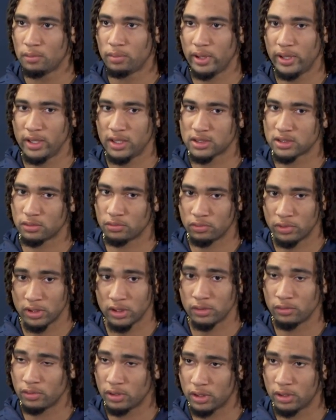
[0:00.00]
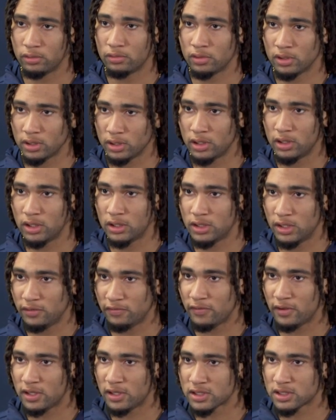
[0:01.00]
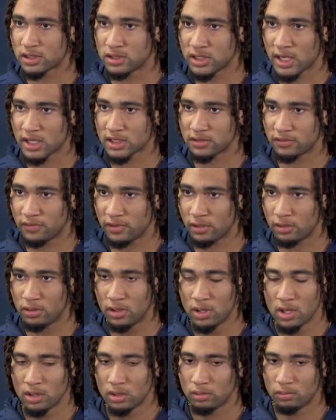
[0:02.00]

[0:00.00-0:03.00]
play against a really, really, really good defense in Jacksonville,